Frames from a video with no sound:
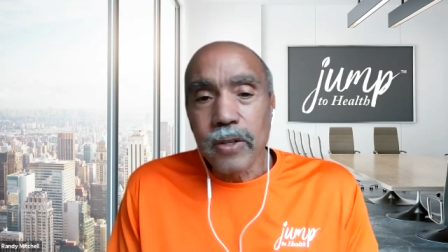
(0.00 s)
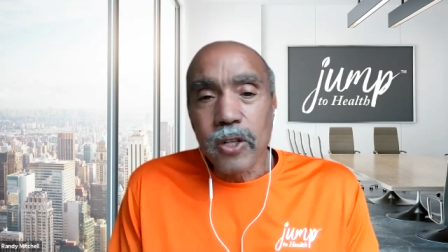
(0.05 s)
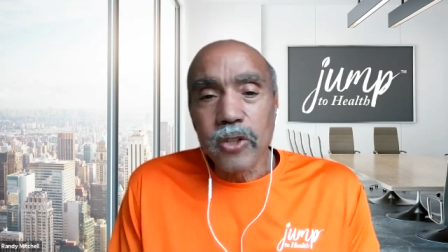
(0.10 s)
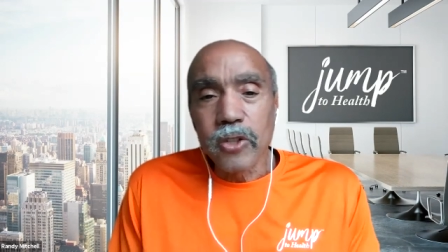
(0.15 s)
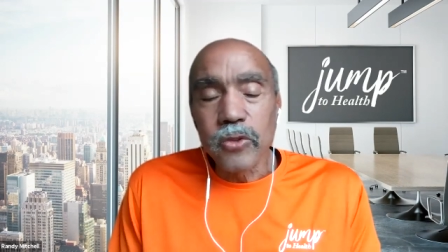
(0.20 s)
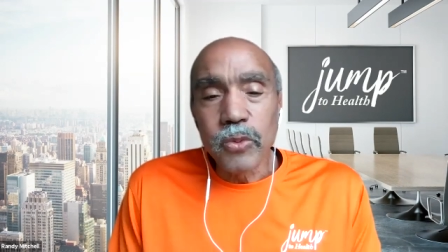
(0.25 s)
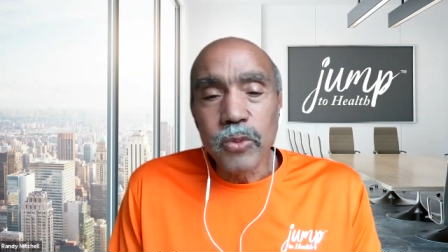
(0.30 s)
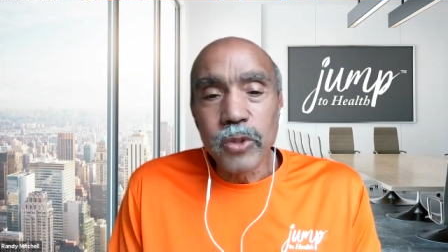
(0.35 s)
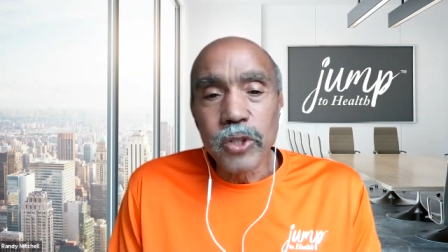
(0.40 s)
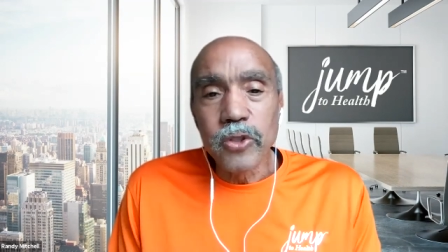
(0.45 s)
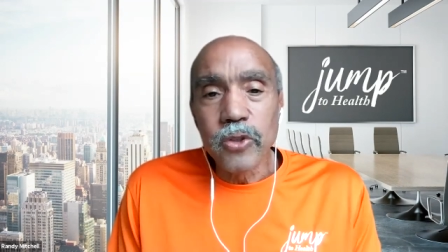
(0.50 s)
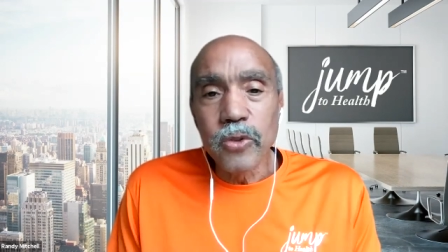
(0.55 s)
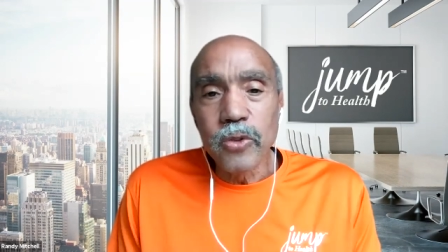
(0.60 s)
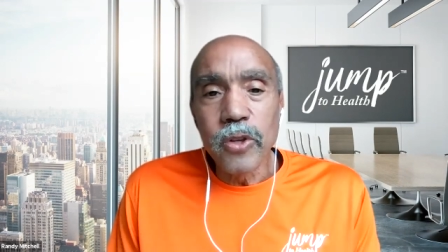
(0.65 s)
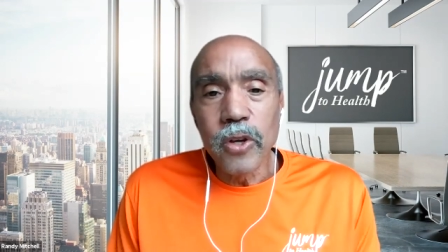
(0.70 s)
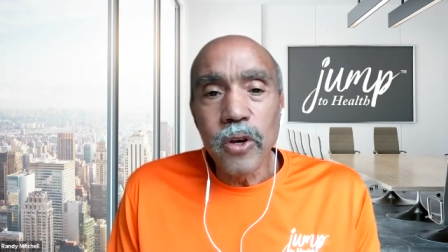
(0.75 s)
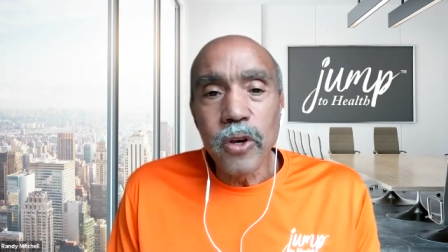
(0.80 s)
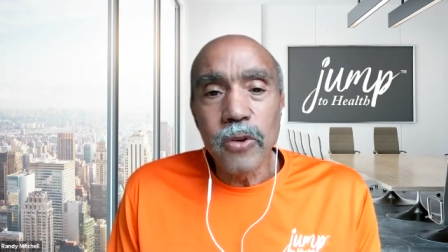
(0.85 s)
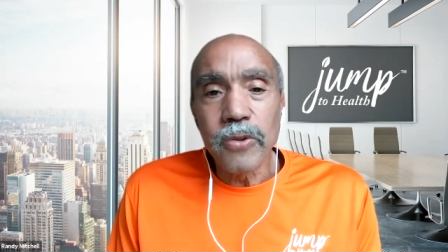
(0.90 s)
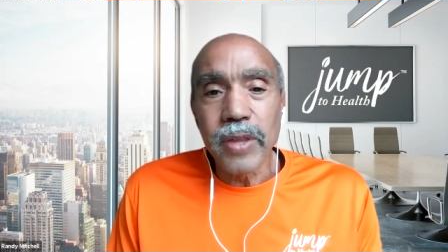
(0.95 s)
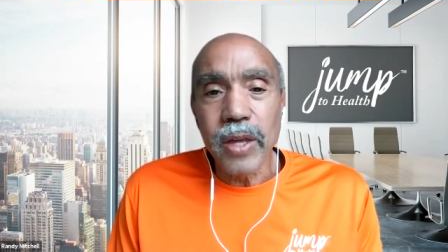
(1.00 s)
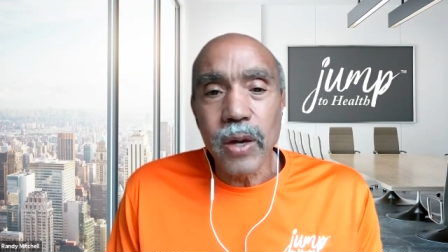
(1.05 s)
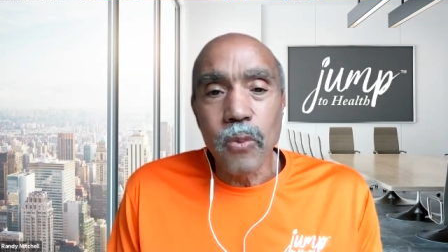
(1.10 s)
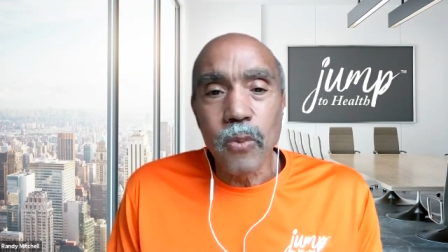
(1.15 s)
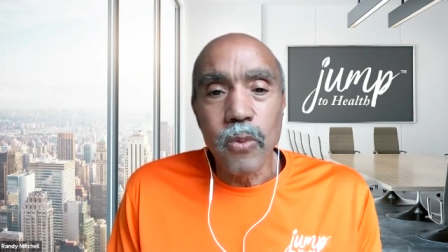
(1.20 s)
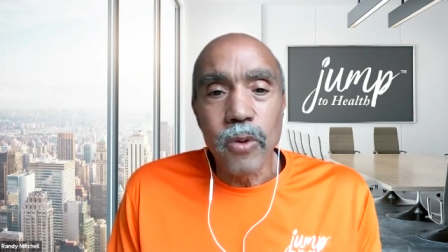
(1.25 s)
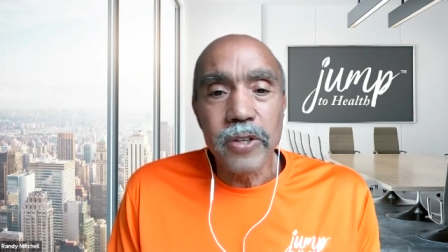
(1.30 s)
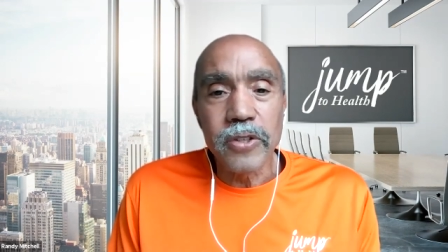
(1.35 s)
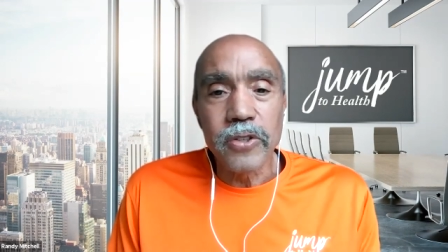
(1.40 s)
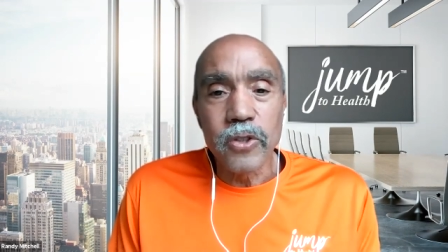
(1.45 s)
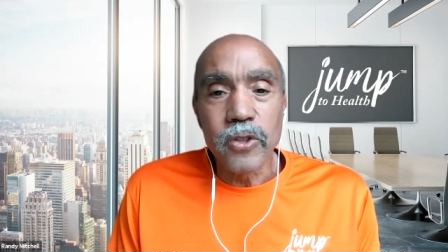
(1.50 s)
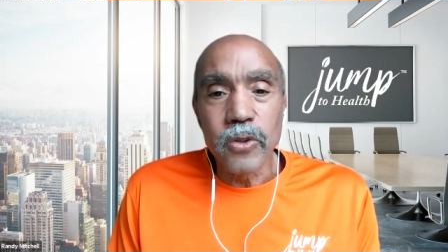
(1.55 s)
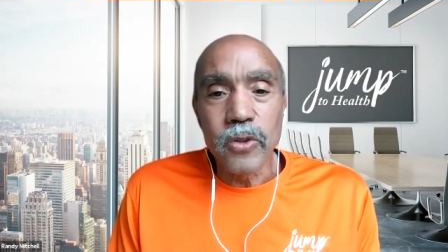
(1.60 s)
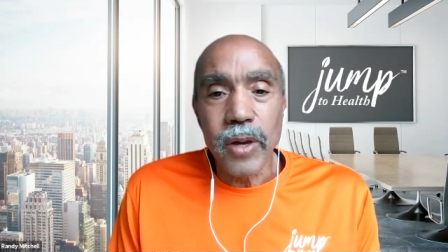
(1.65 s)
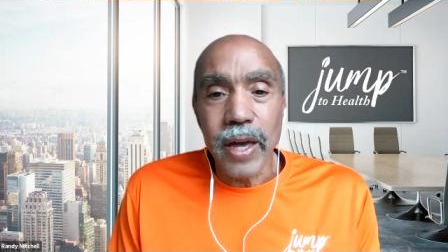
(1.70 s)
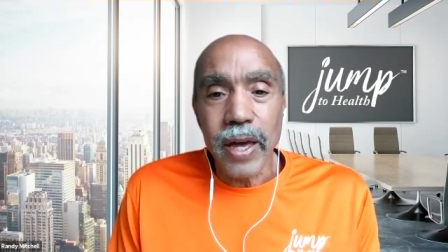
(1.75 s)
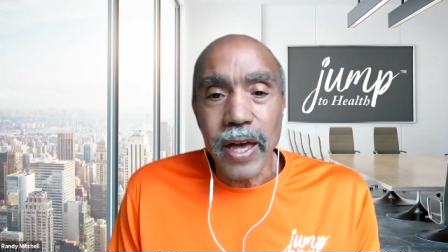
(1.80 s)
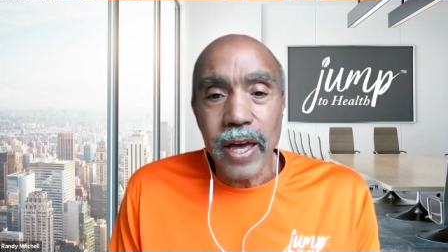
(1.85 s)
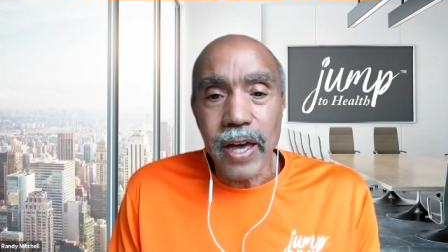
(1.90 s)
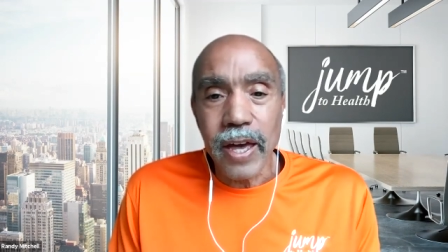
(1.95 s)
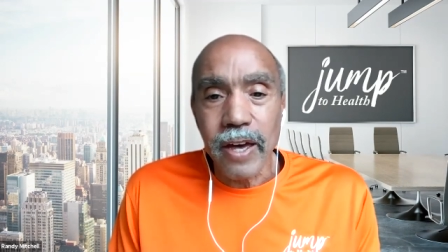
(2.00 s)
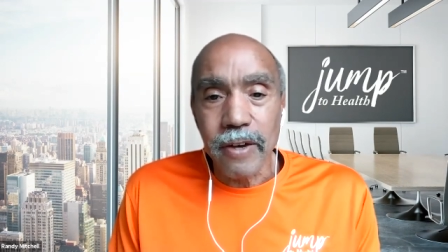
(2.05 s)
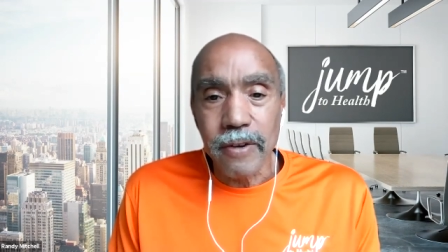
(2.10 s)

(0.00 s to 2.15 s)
Because when you know that what you have